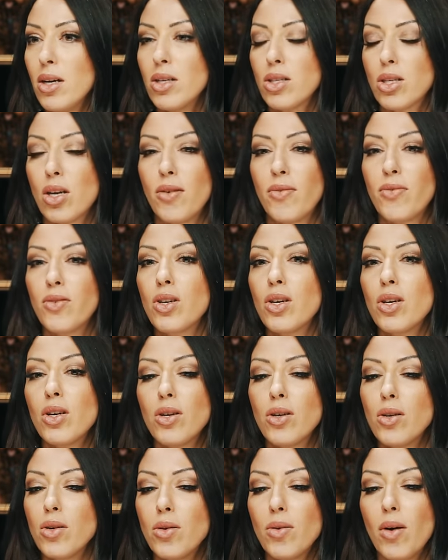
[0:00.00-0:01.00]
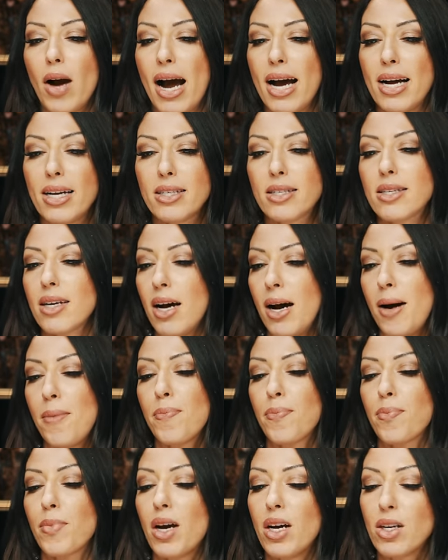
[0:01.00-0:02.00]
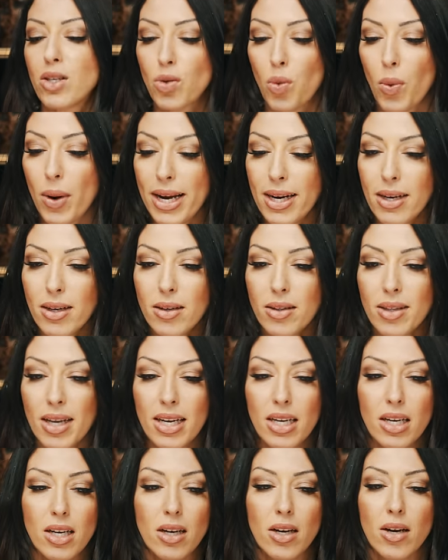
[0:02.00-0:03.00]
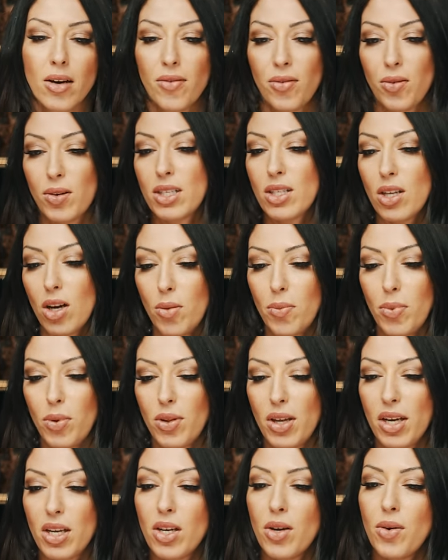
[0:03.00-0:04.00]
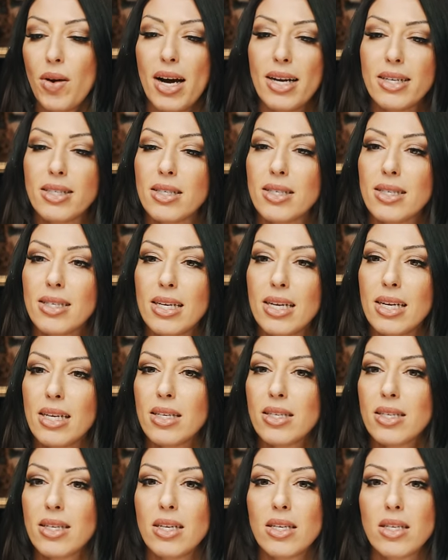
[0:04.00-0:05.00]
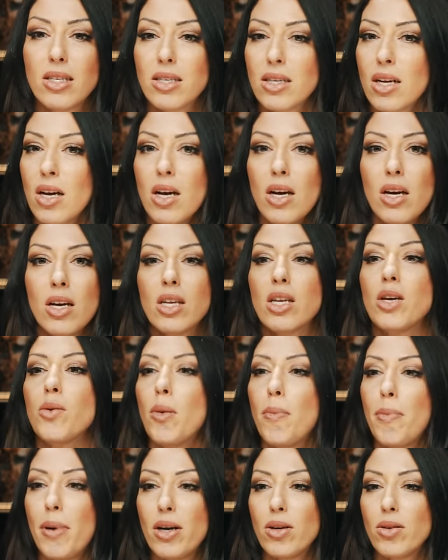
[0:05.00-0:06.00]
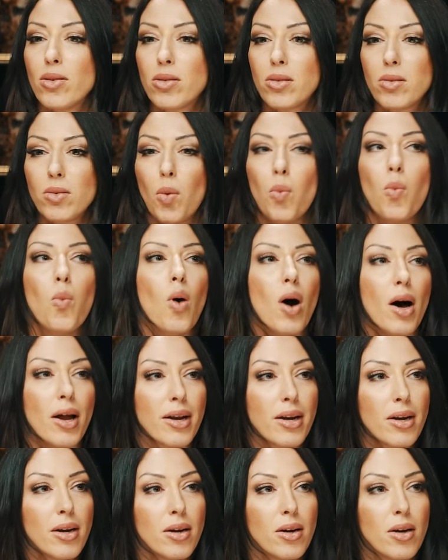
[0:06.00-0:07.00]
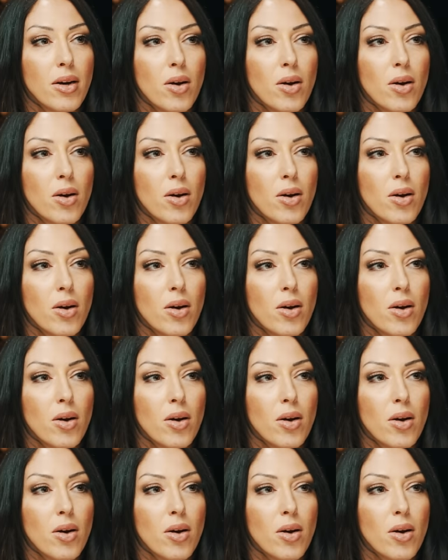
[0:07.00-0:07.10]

So if you had a twin that, for example, that you hadn't seen since you were both one,